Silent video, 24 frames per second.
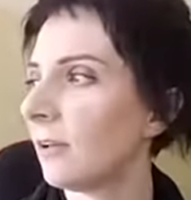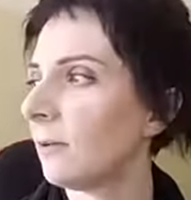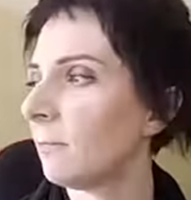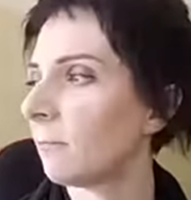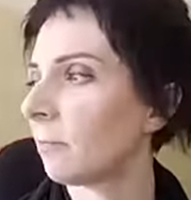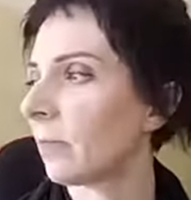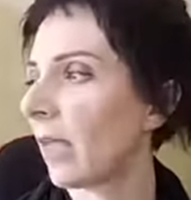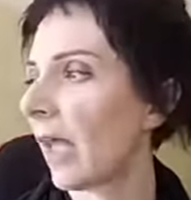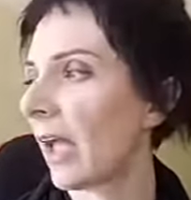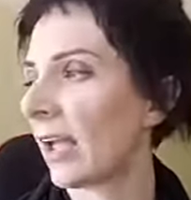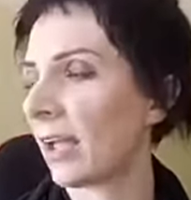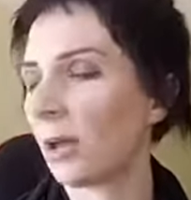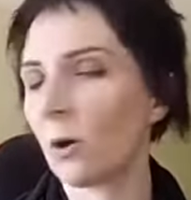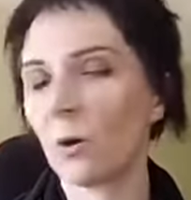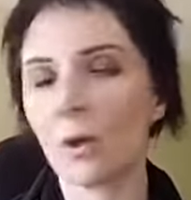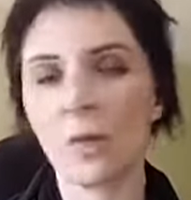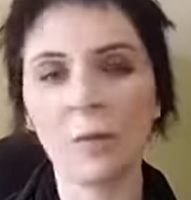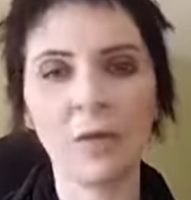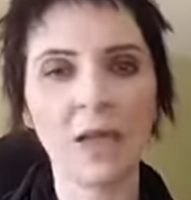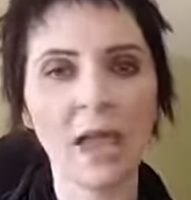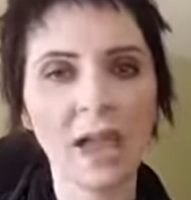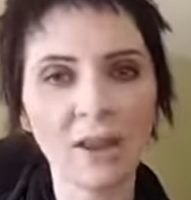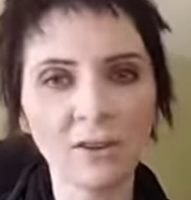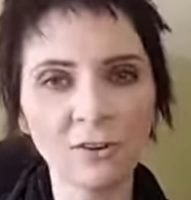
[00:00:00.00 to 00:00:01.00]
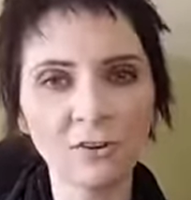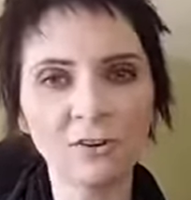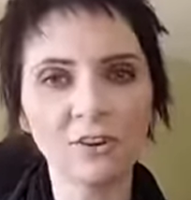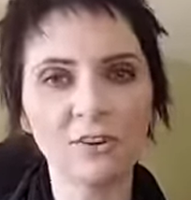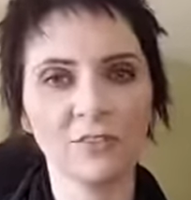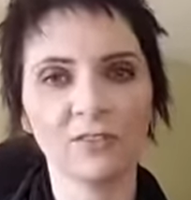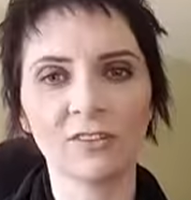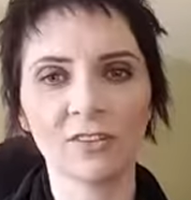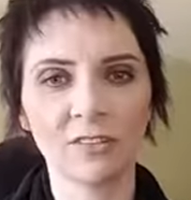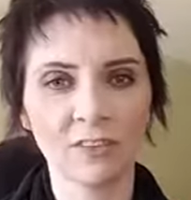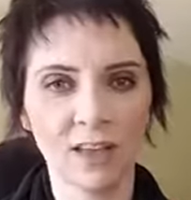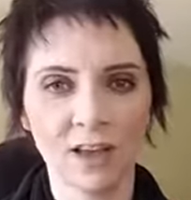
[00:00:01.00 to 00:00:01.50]
hang out, and the energy
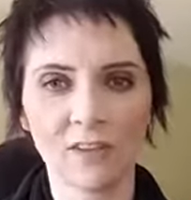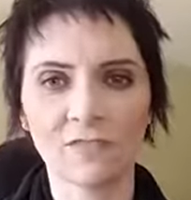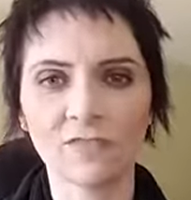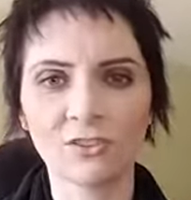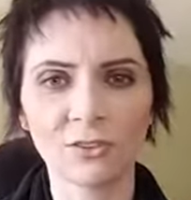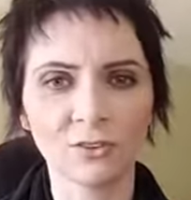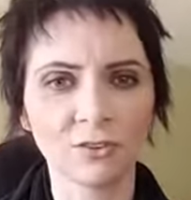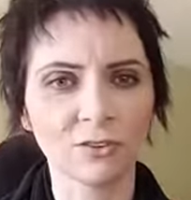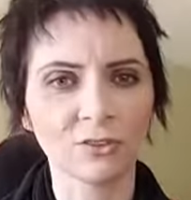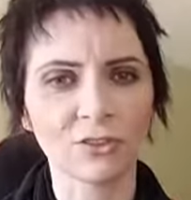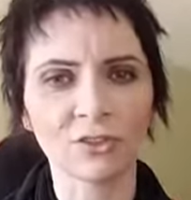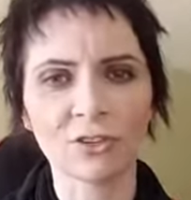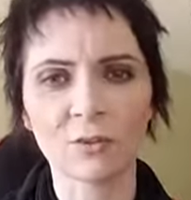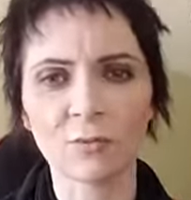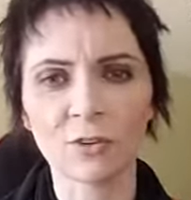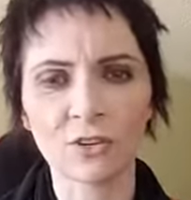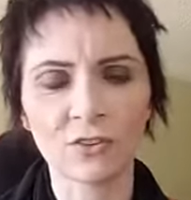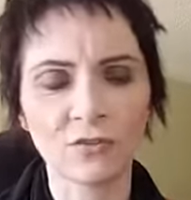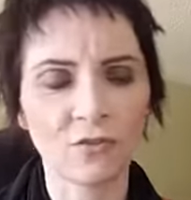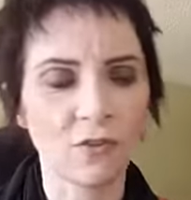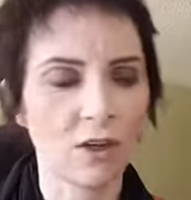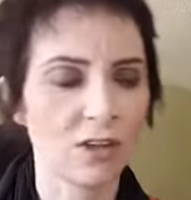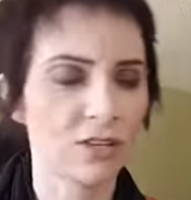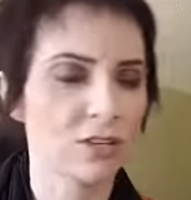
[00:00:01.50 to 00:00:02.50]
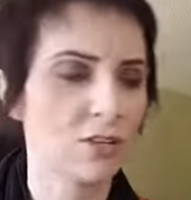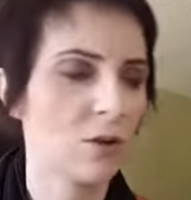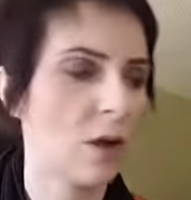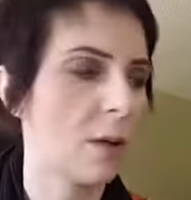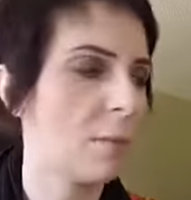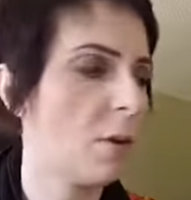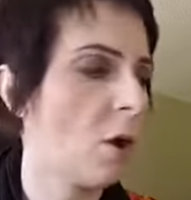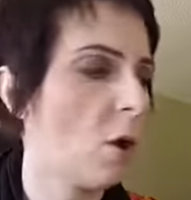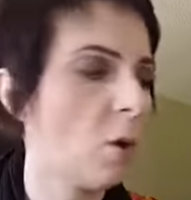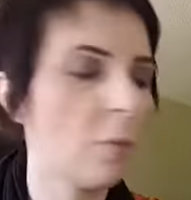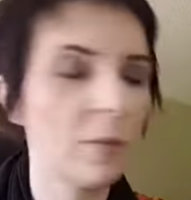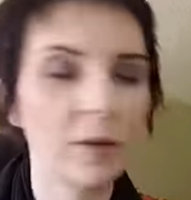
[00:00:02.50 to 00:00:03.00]
of the live shows are so much fun. So I'm
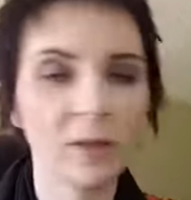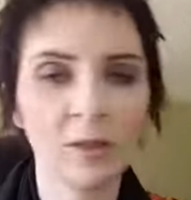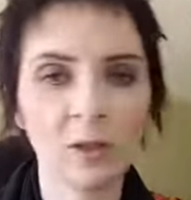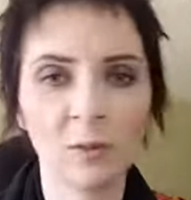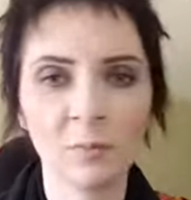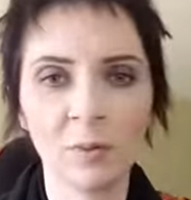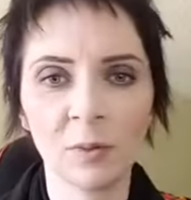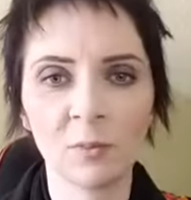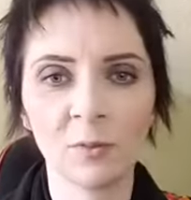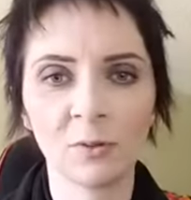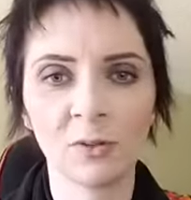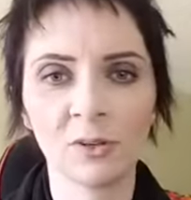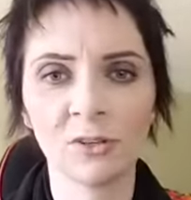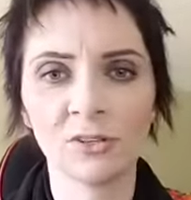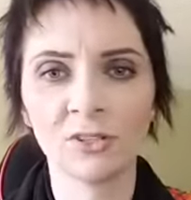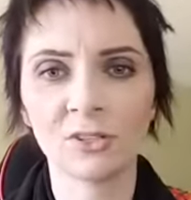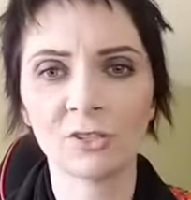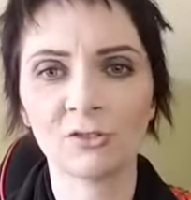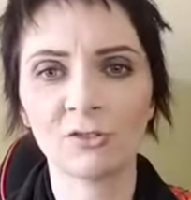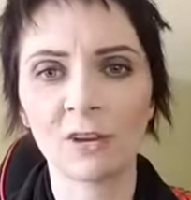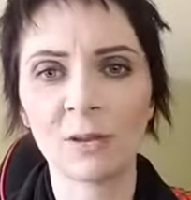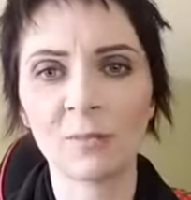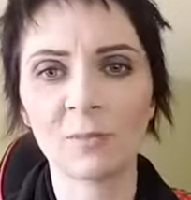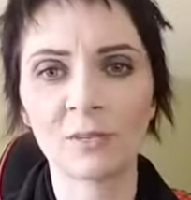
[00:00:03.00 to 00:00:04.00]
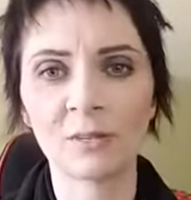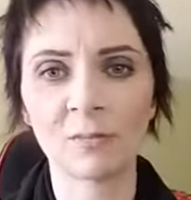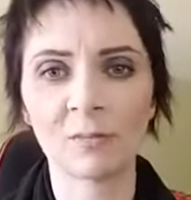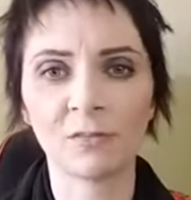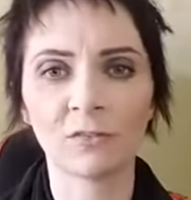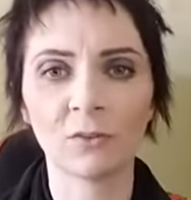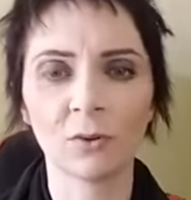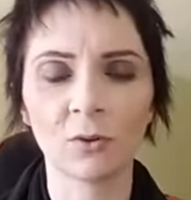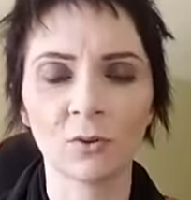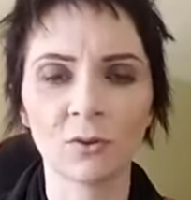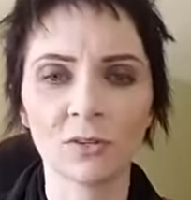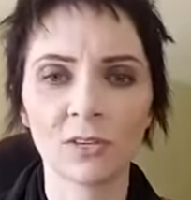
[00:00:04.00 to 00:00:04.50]
hoping they'll be able to stream some of
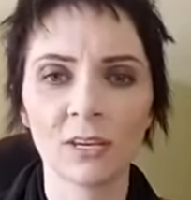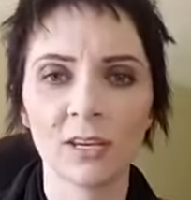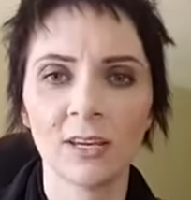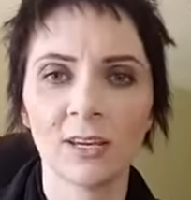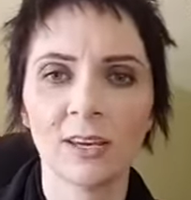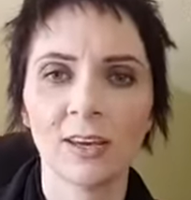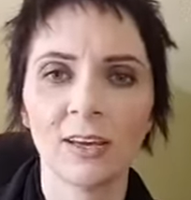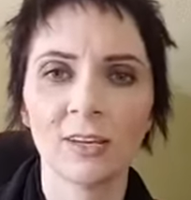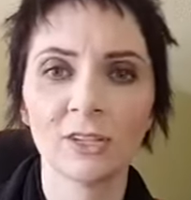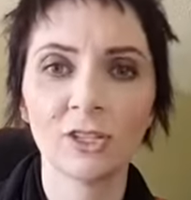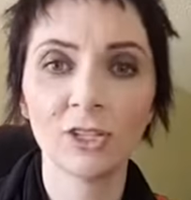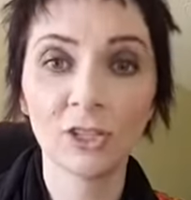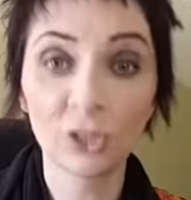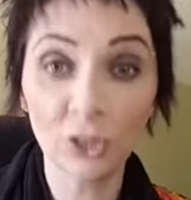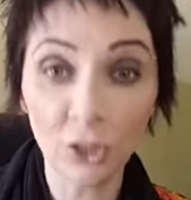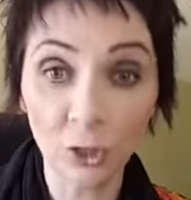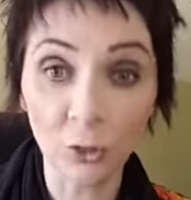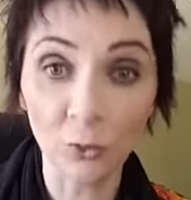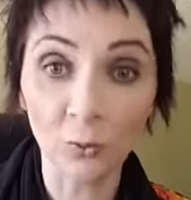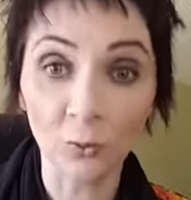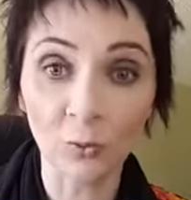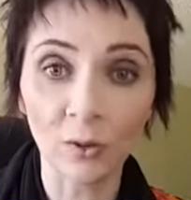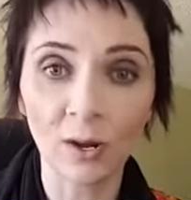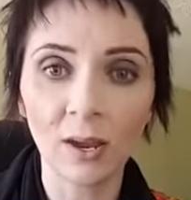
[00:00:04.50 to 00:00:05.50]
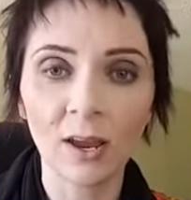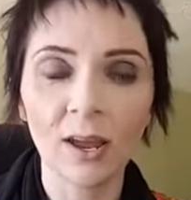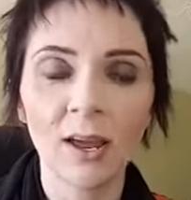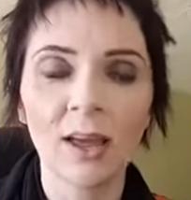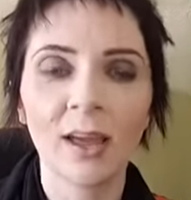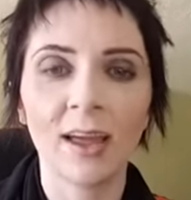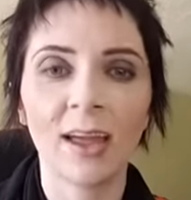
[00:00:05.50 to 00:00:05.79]
those soon.